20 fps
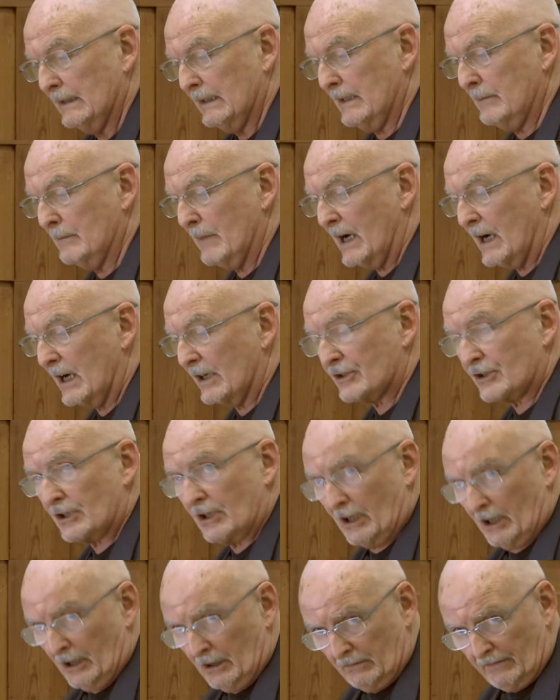In March,
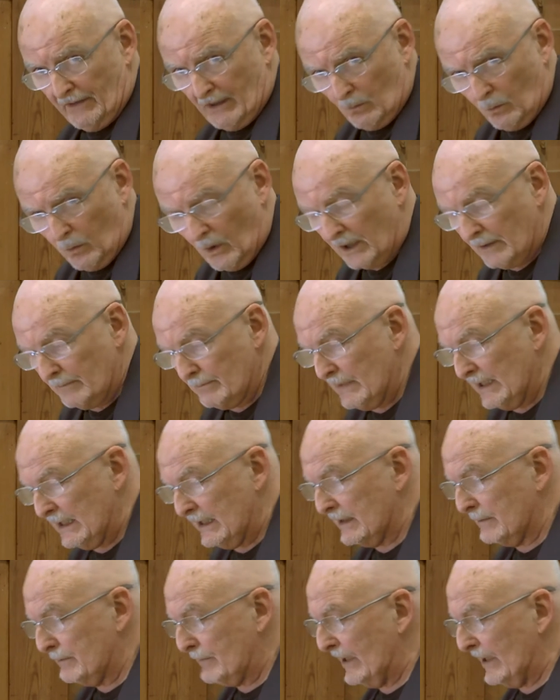over one million